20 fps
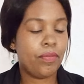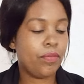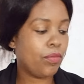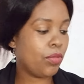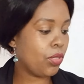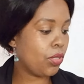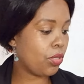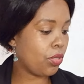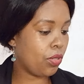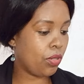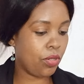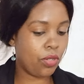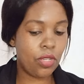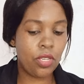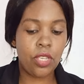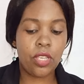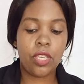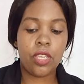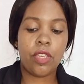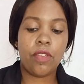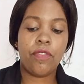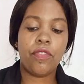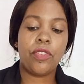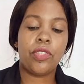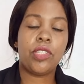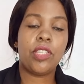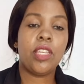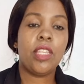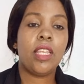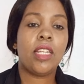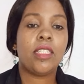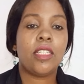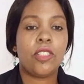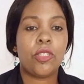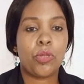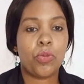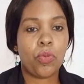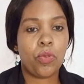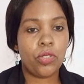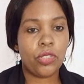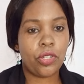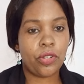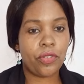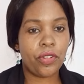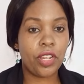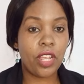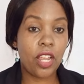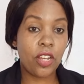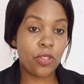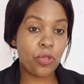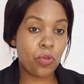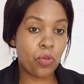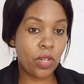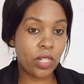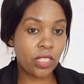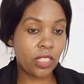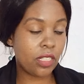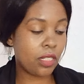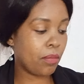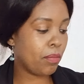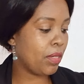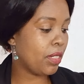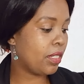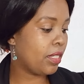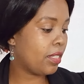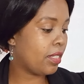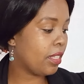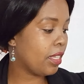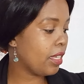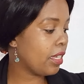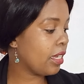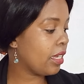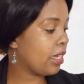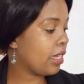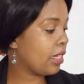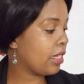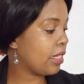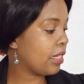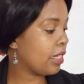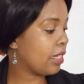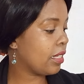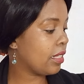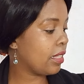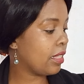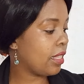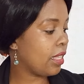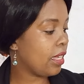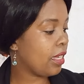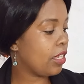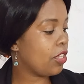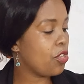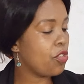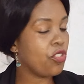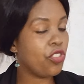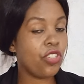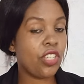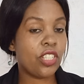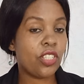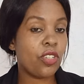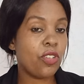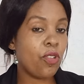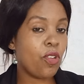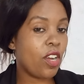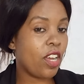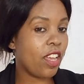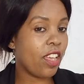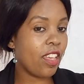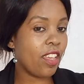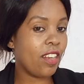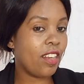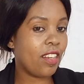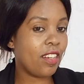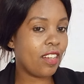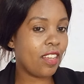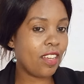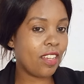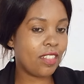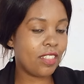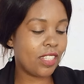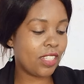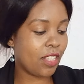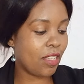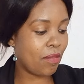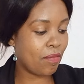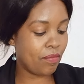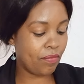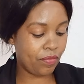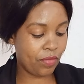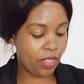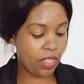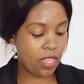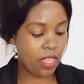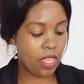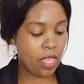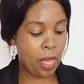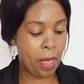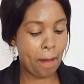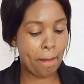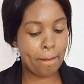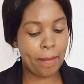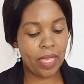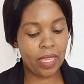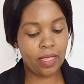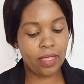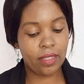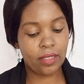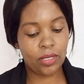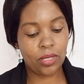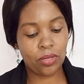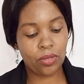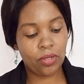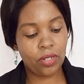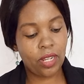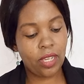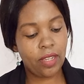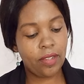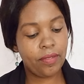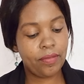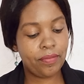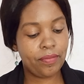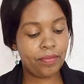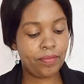So if you see that it's watery and you want it a bit thick, you just go ahead and add some baking soda,